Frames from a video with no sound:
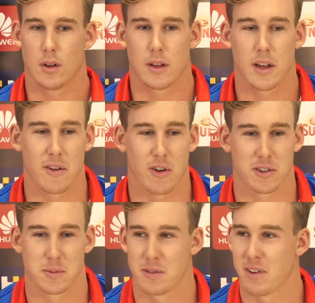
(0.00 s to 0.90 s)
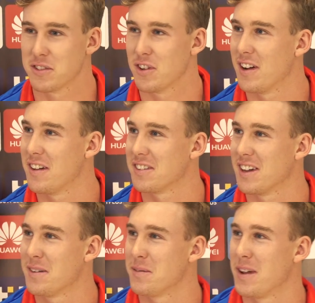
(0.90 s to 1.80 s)
Yeah, Rocker was a bit frustrated after the
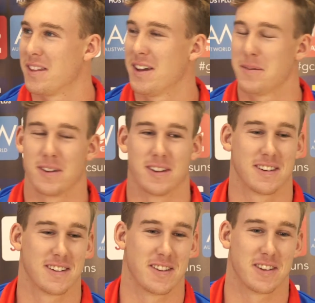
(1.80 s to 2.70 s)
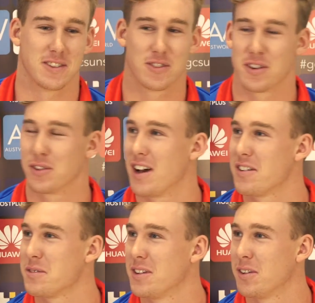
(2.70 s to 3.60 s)
game about that, but I think he's trying to look
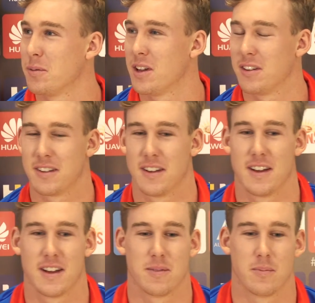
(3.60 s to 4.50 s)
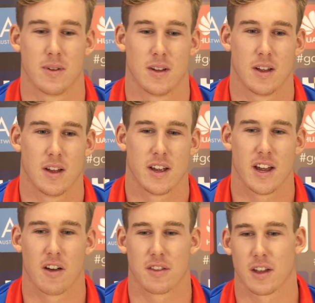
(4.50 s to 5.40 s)
after me a little bit.
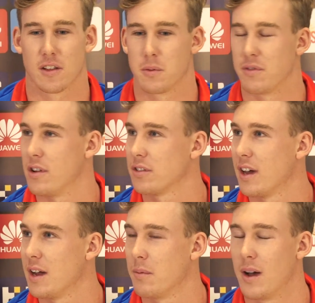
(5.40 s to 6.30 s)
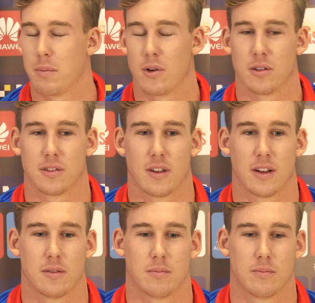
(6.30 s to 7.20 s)
I think that was my first game up. I was
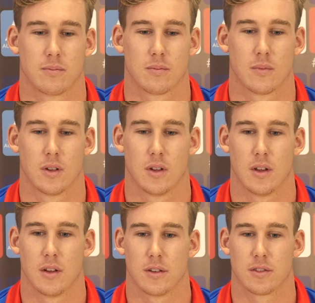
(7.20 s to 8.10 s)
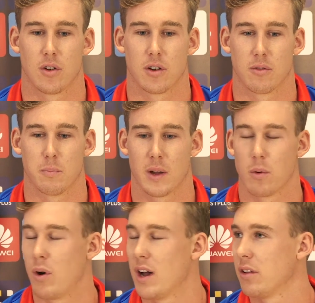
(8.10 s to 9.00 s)
just trying to make
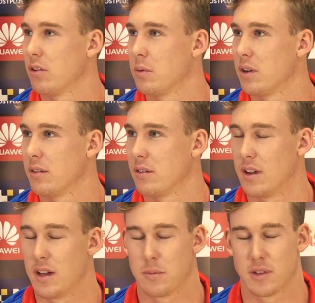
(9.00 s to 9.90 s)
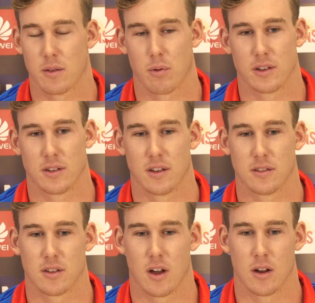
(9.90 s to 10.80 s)
my way a little bit, start the
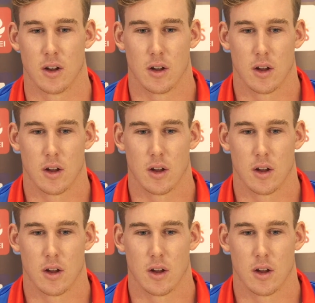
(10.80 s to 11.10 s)
pre-season. So